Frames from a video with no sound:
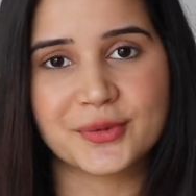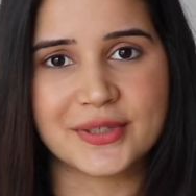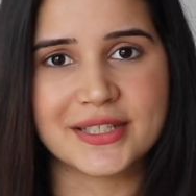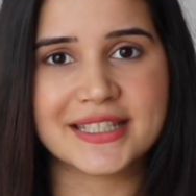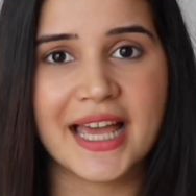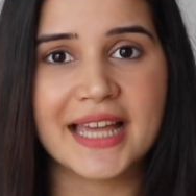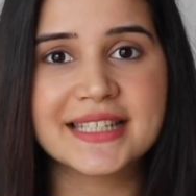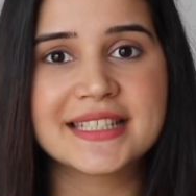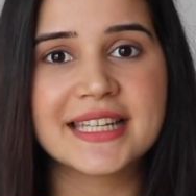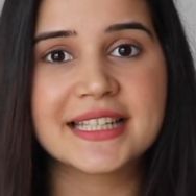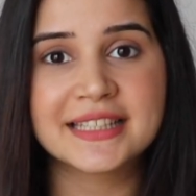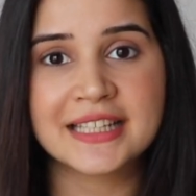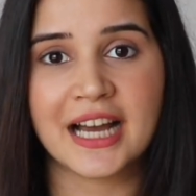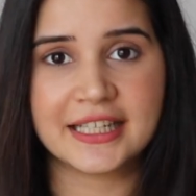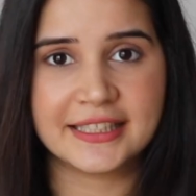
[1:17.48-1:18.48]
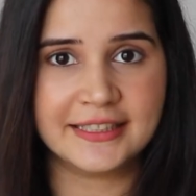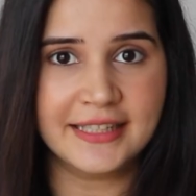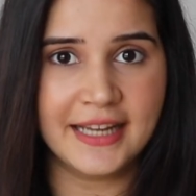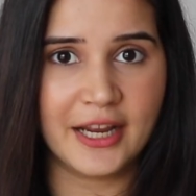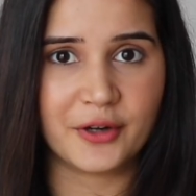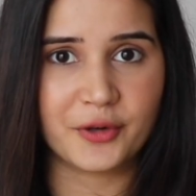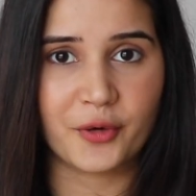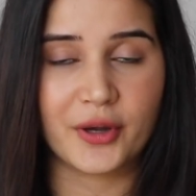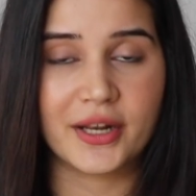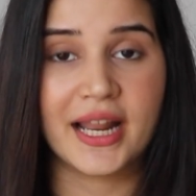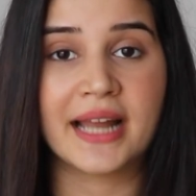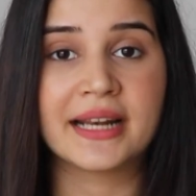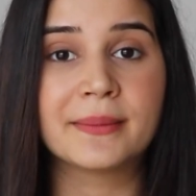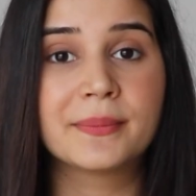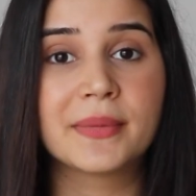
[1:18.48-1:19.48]
do is I take the onion hair oil
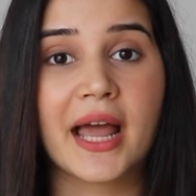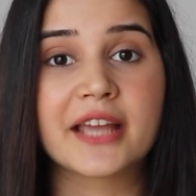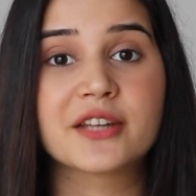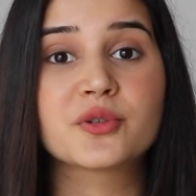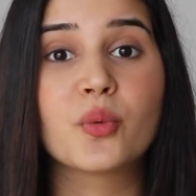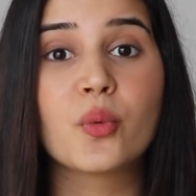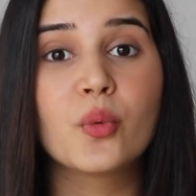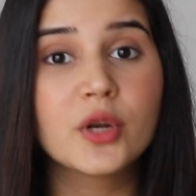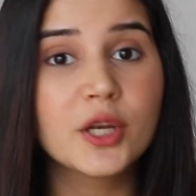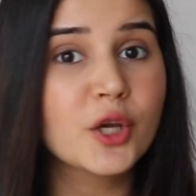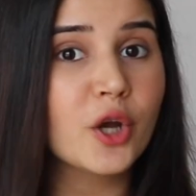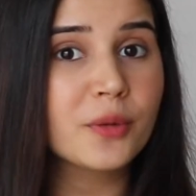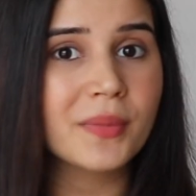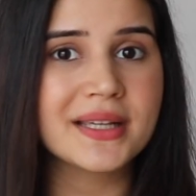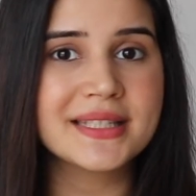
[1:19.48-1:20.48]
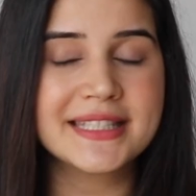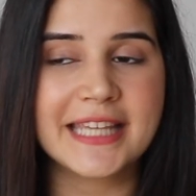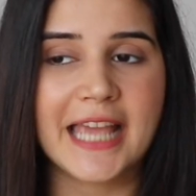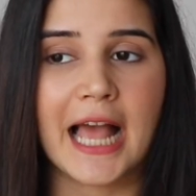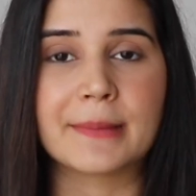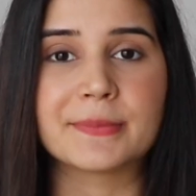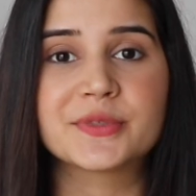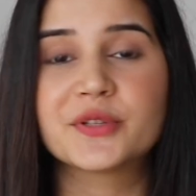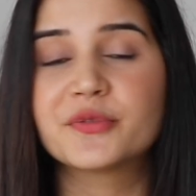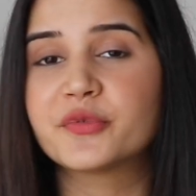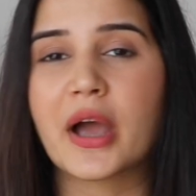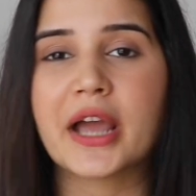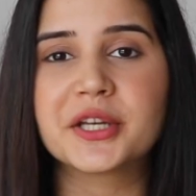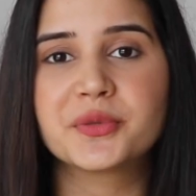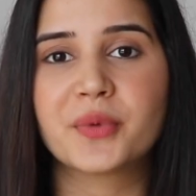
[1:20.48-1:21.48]
and apply it only on my scalp. So
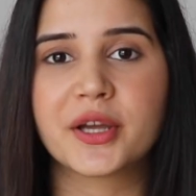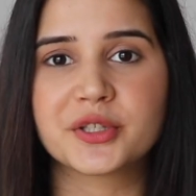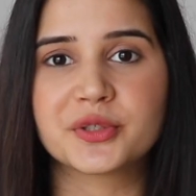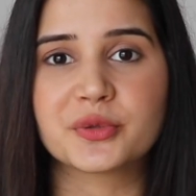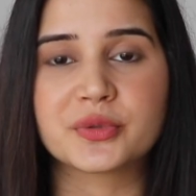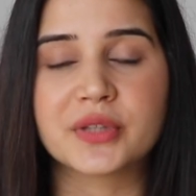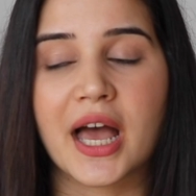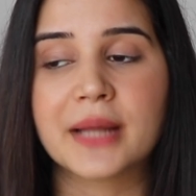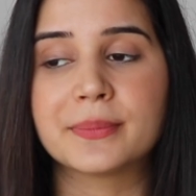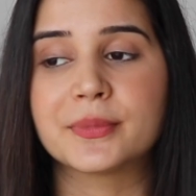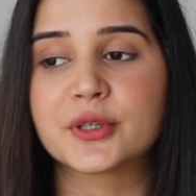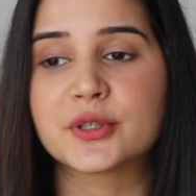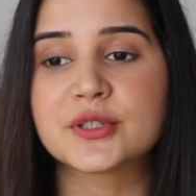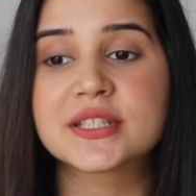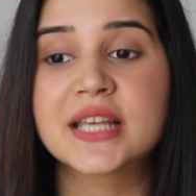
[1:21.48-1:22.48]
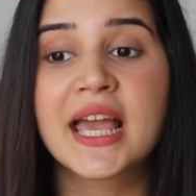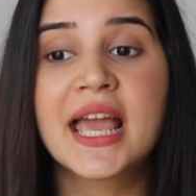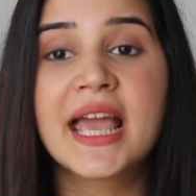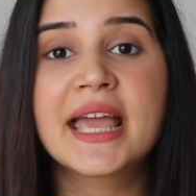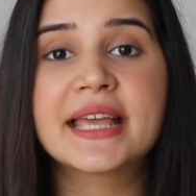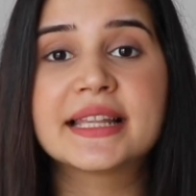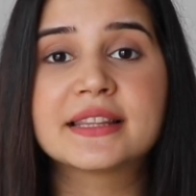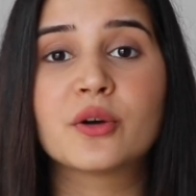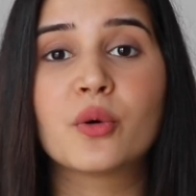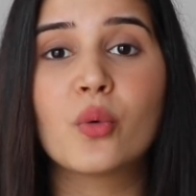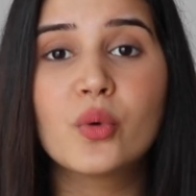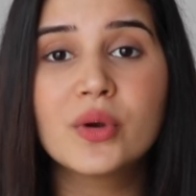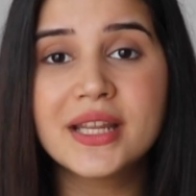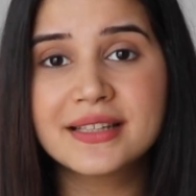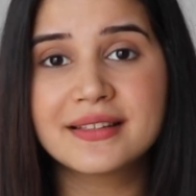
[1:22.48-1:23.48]
why do I do that? Because the
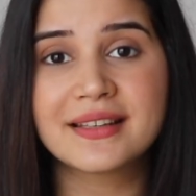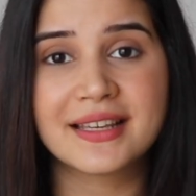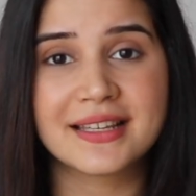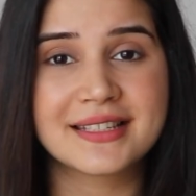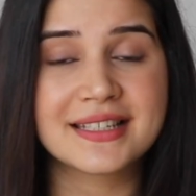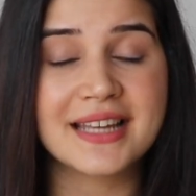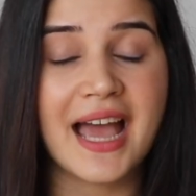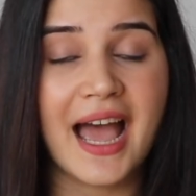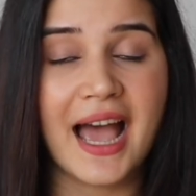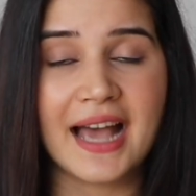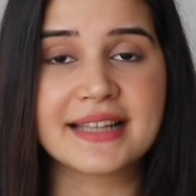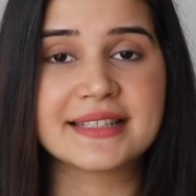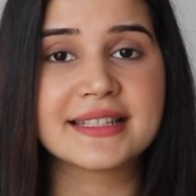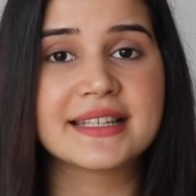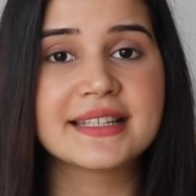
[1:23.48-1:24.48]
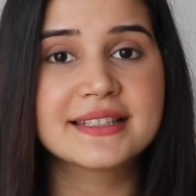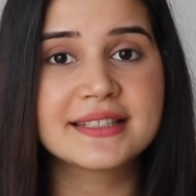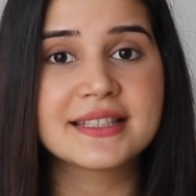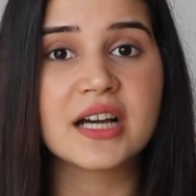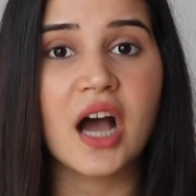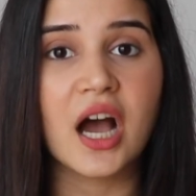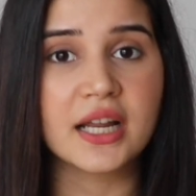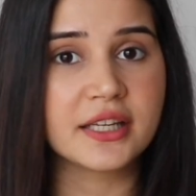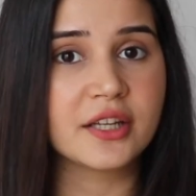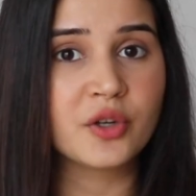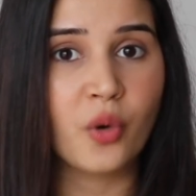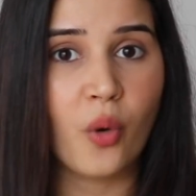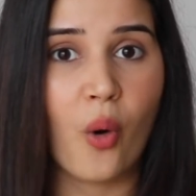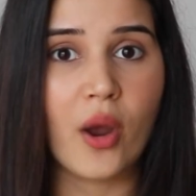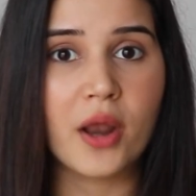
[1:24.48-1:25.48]
only thing it has is the
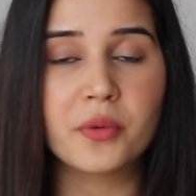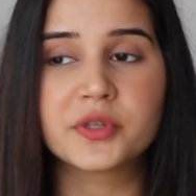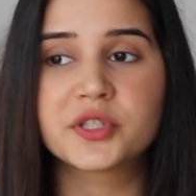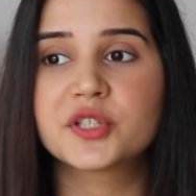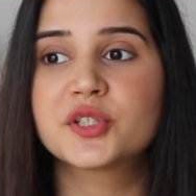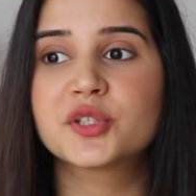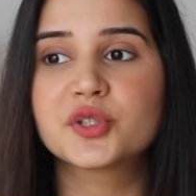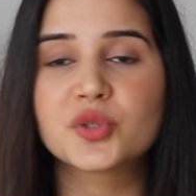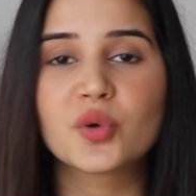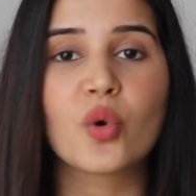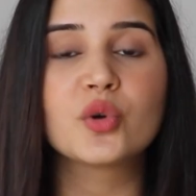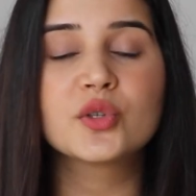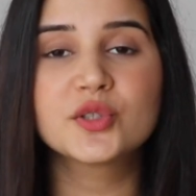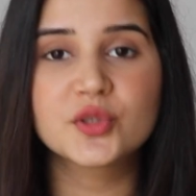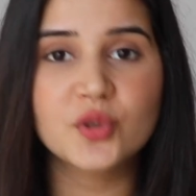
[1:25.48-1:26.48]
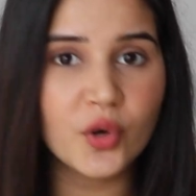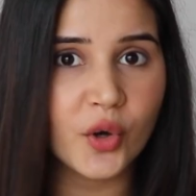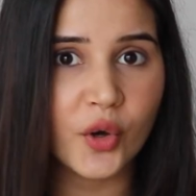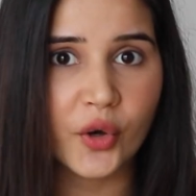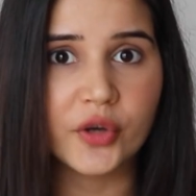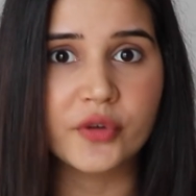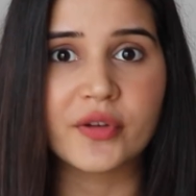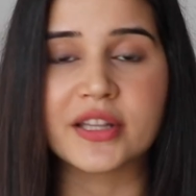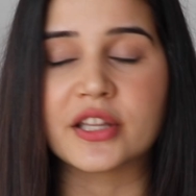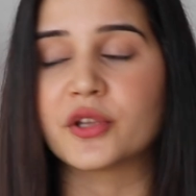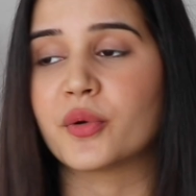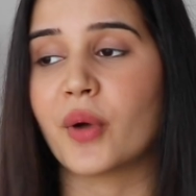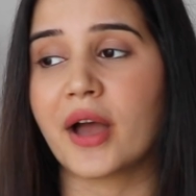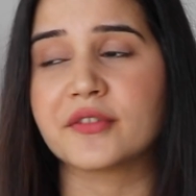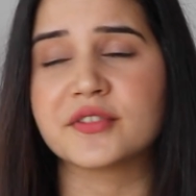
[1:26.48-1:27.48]
onion oil, which is so good whether
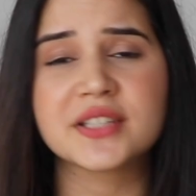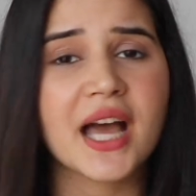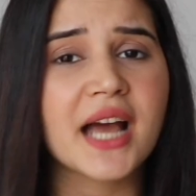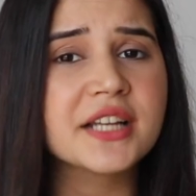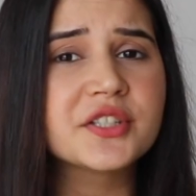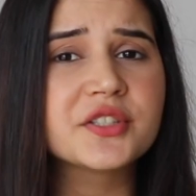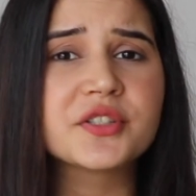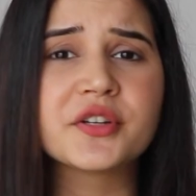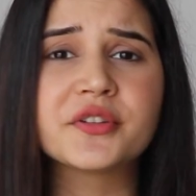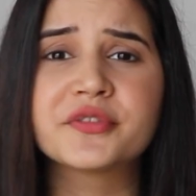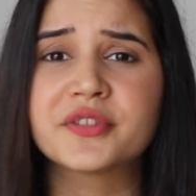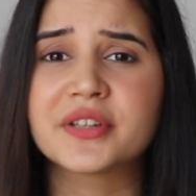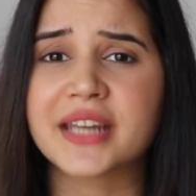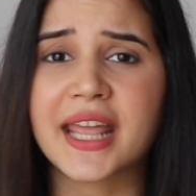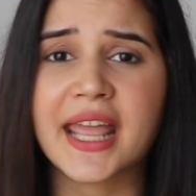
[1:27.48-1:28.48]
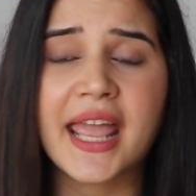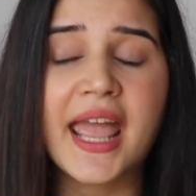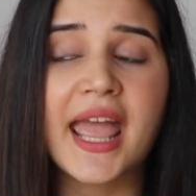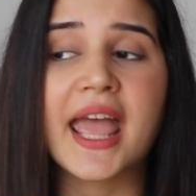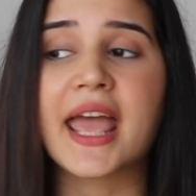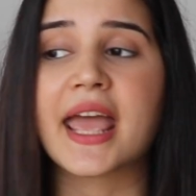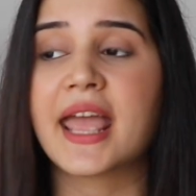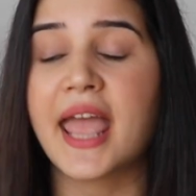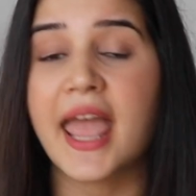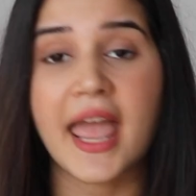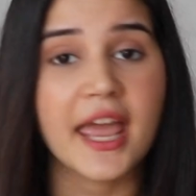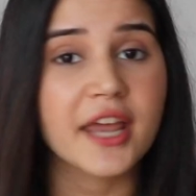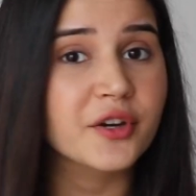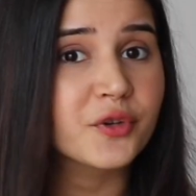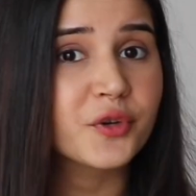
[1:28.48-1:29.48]
you have dandruff, grey hair,
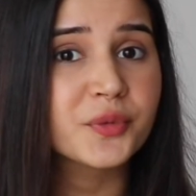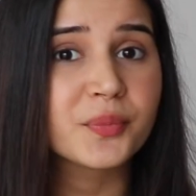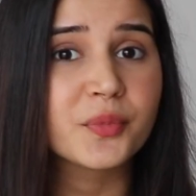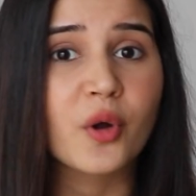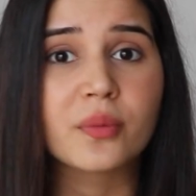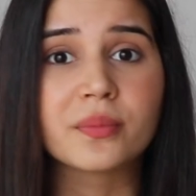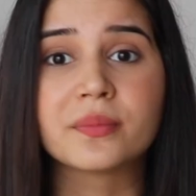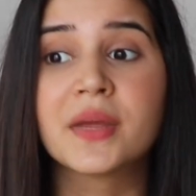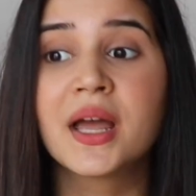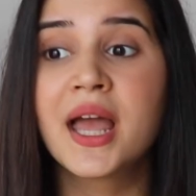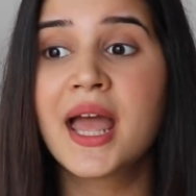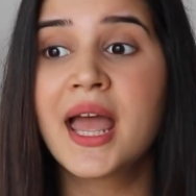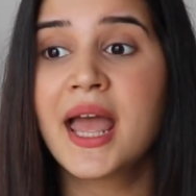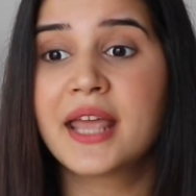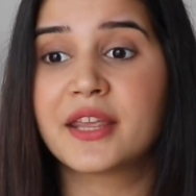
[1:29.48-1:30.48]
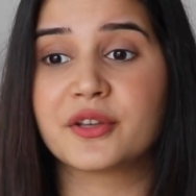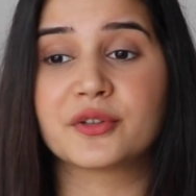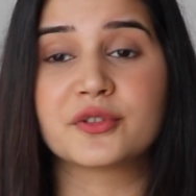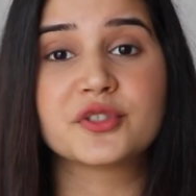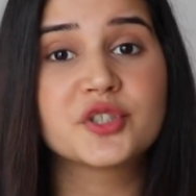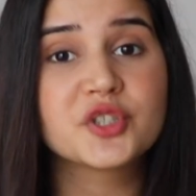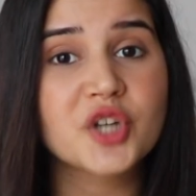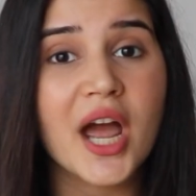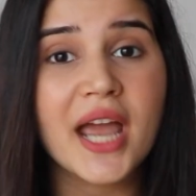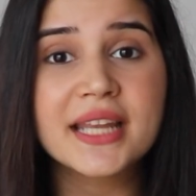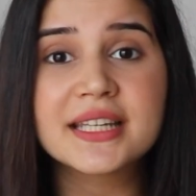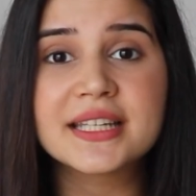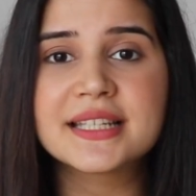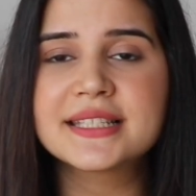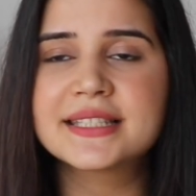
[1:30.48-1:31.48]
hair growth problem, you know,
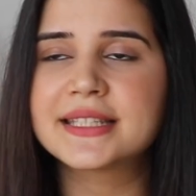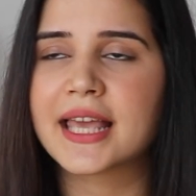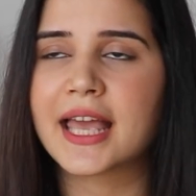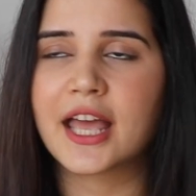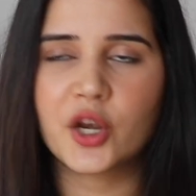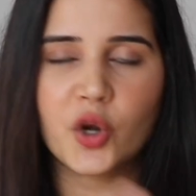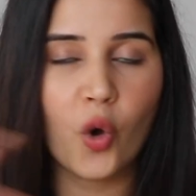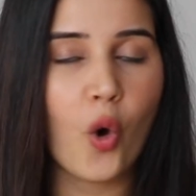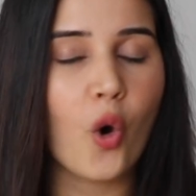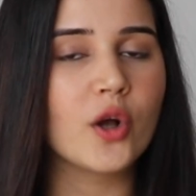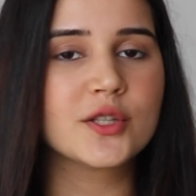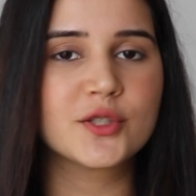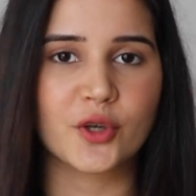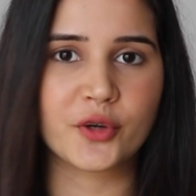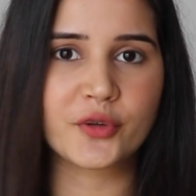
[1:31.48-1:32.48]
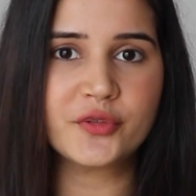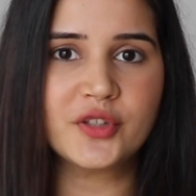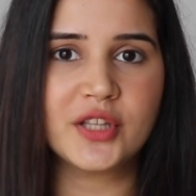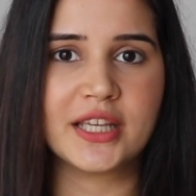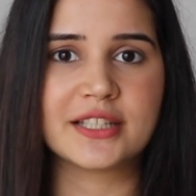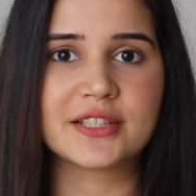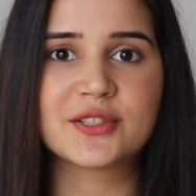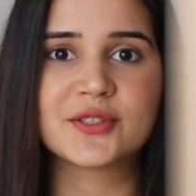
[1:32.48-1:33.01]
dryness and all sort of things. So